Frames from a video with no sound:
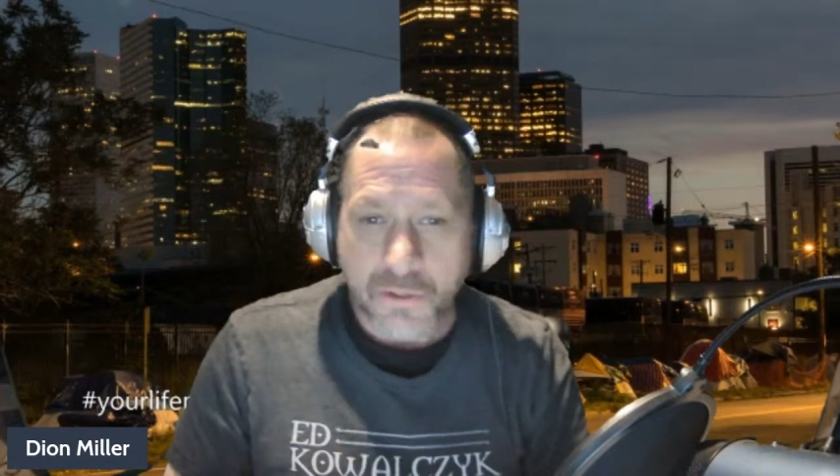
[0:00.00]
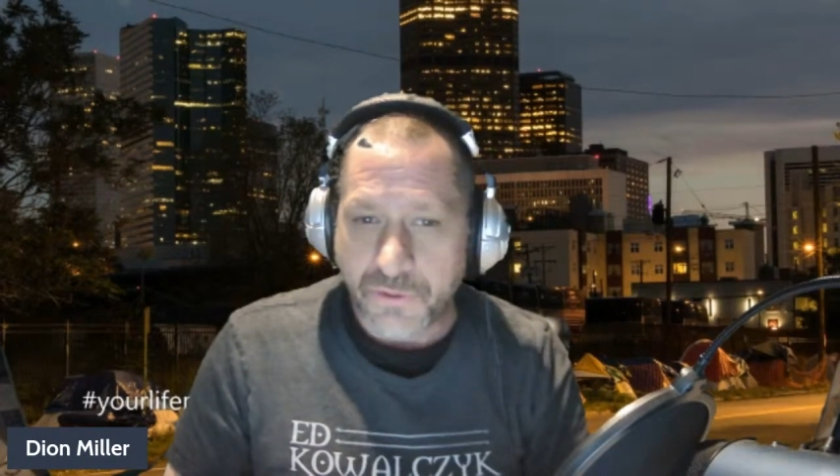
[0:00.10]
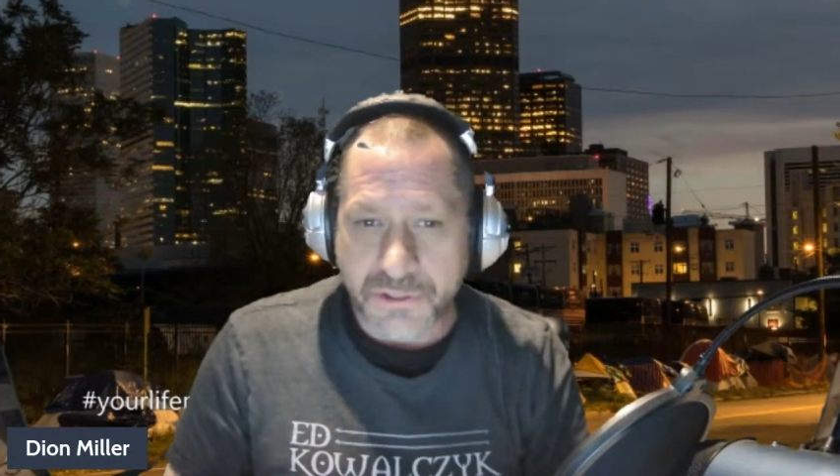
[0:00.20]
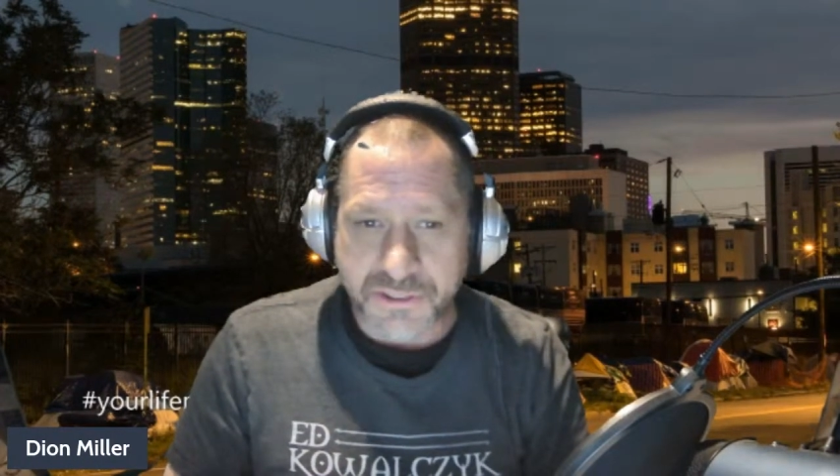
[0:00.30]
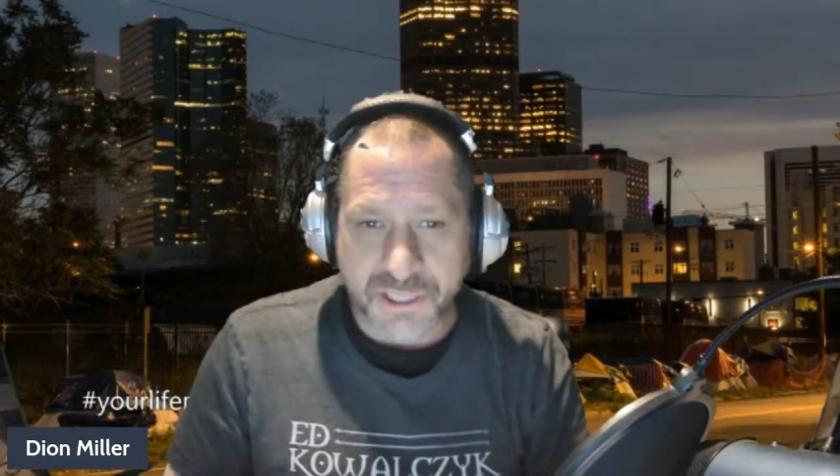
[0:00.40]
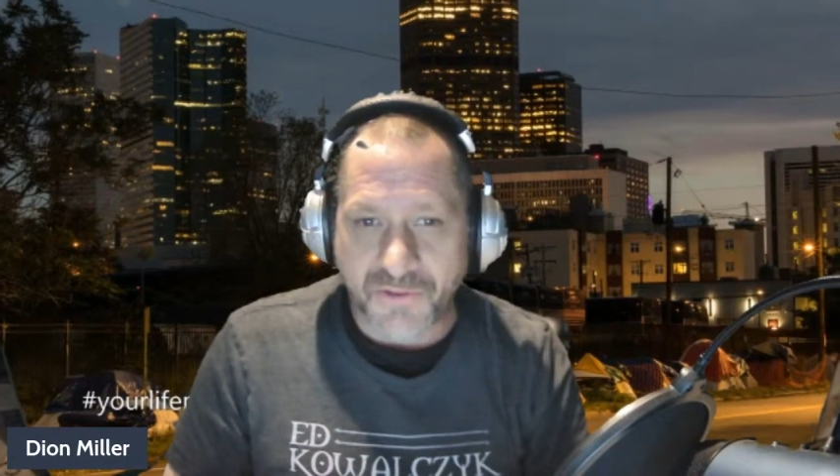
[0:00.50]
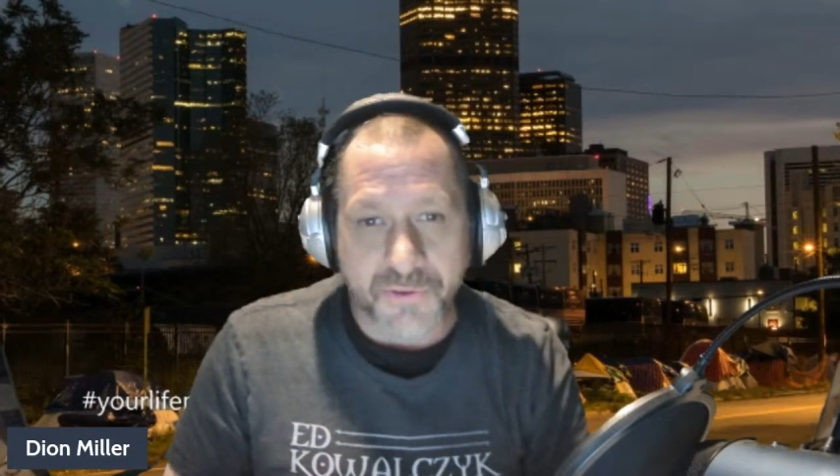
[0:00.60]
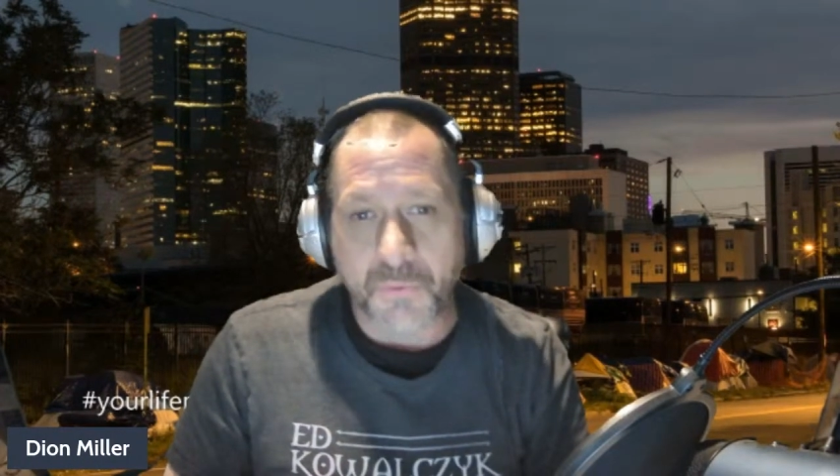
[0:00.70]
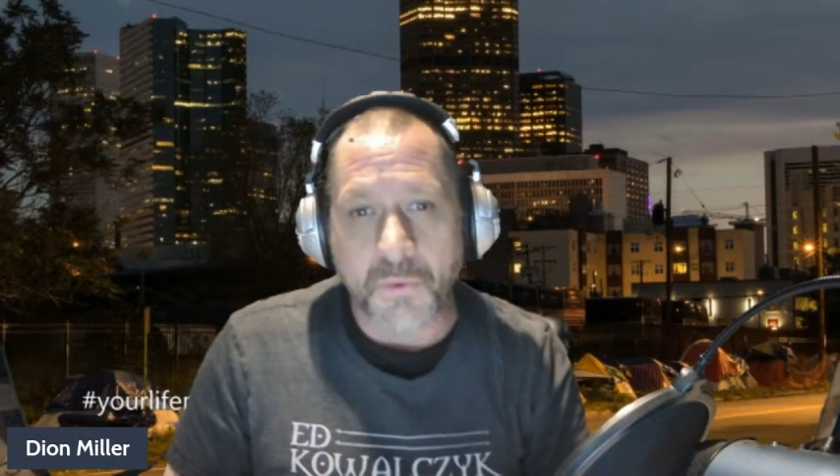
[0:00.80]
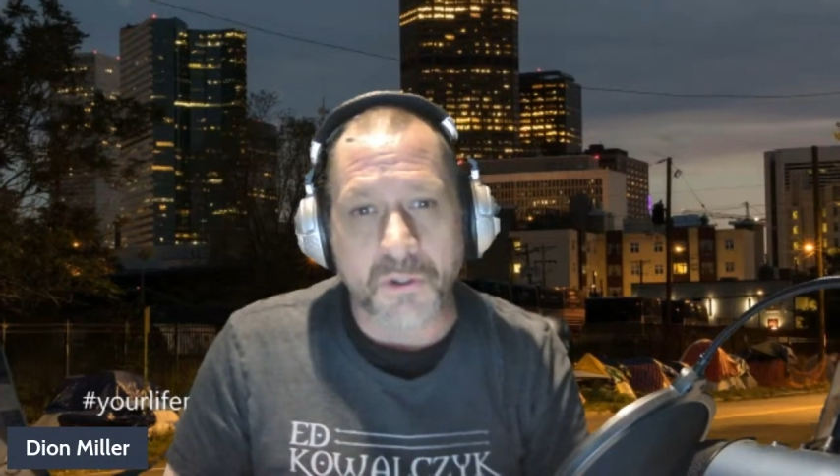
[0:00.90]
There's
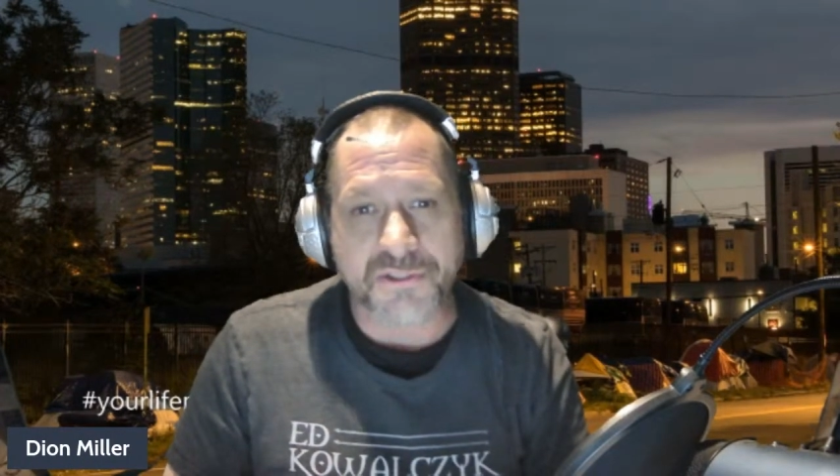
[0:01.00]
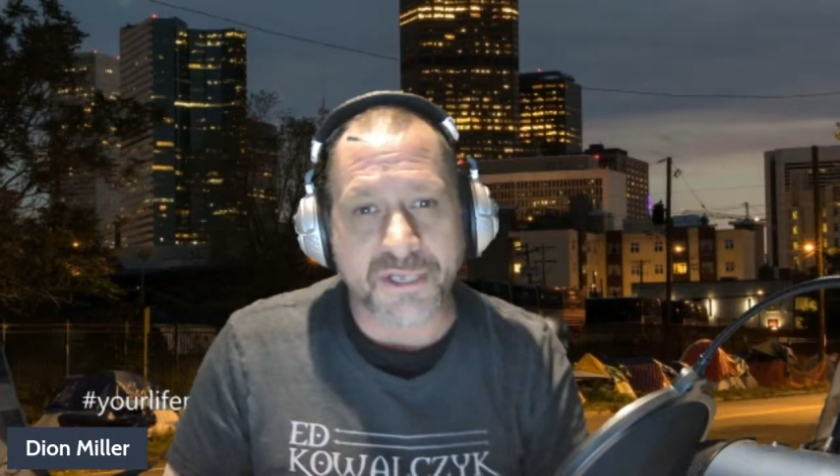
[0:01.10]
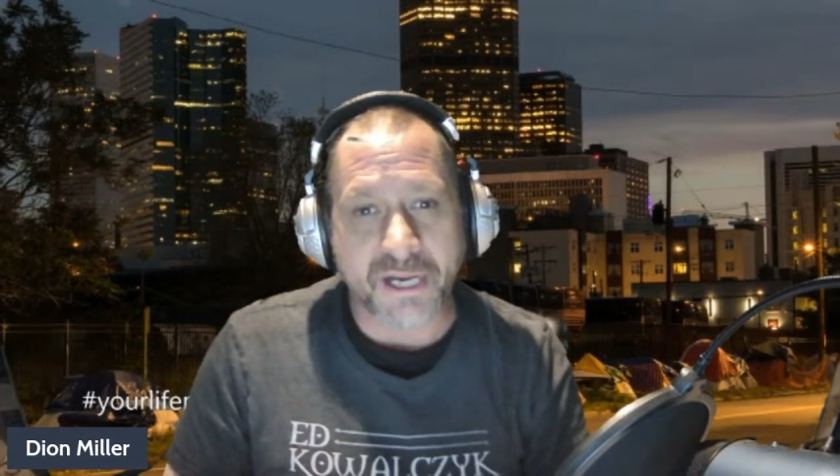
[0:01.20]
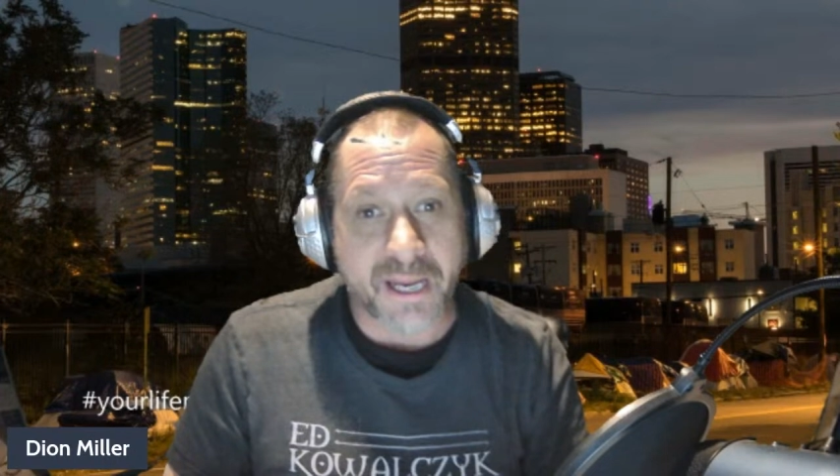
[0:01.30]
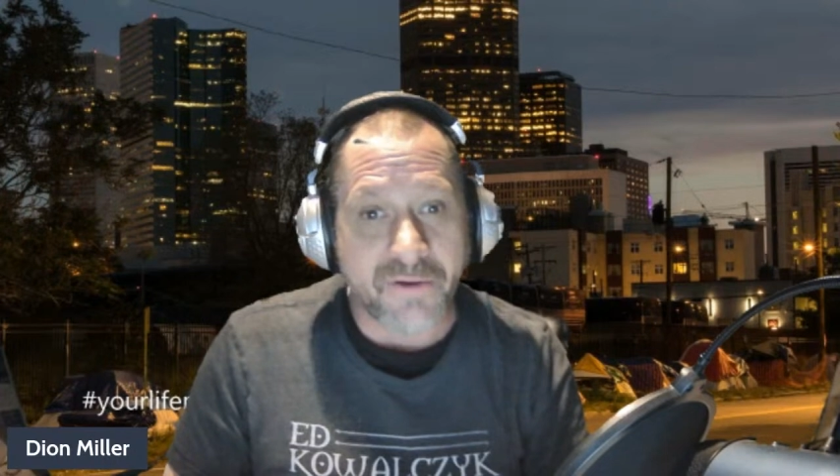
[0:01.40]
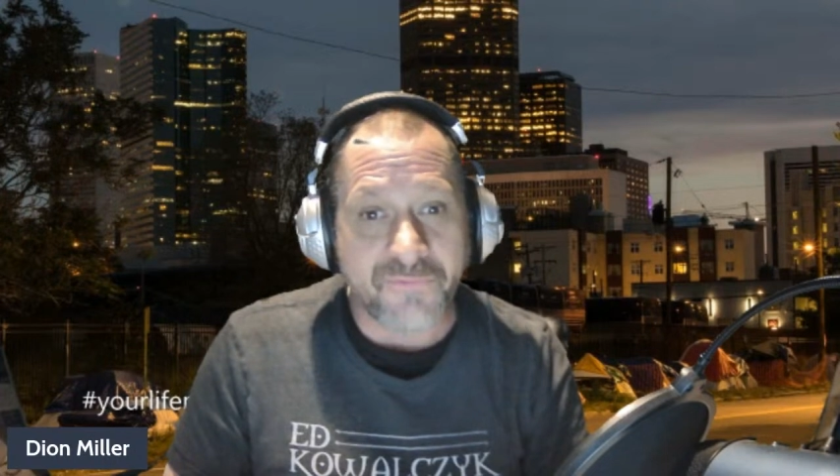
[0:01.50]
nothing worse than a head